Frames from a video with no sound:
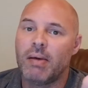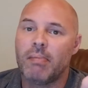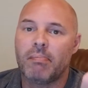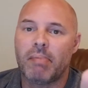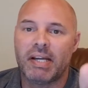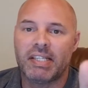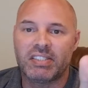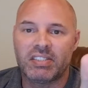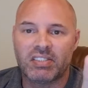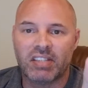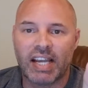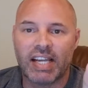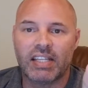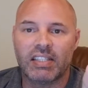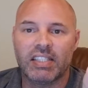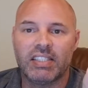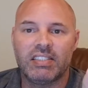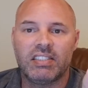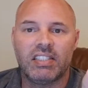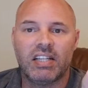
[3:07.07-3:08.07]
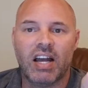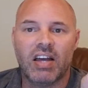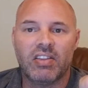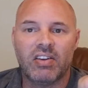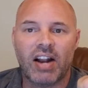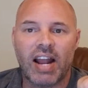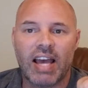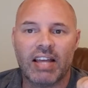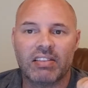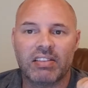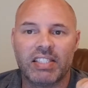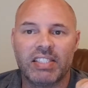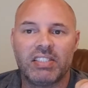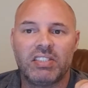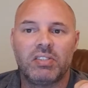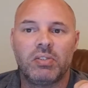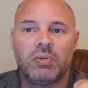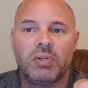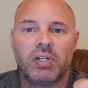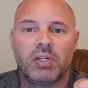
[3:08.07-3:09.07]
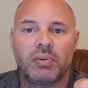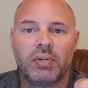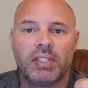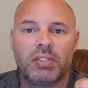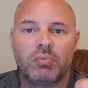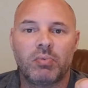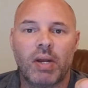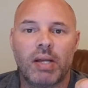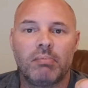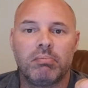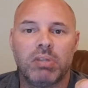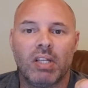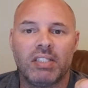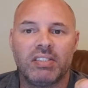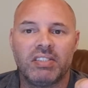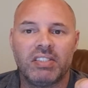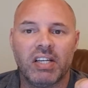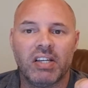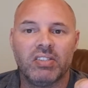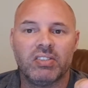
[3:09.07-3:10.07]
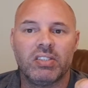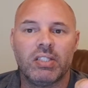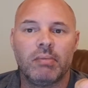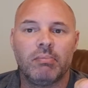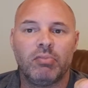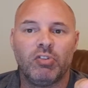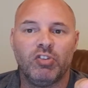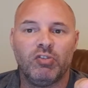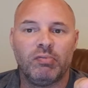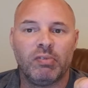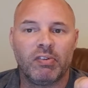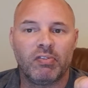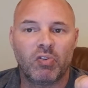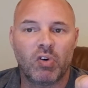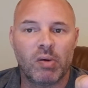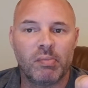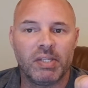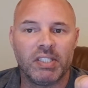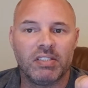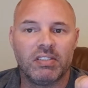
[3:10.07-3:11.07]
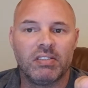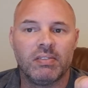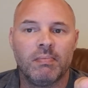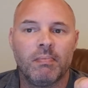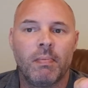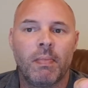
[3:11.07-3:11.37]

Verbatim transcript: by cyclists and other athletes to increase red blood cells and improve performance.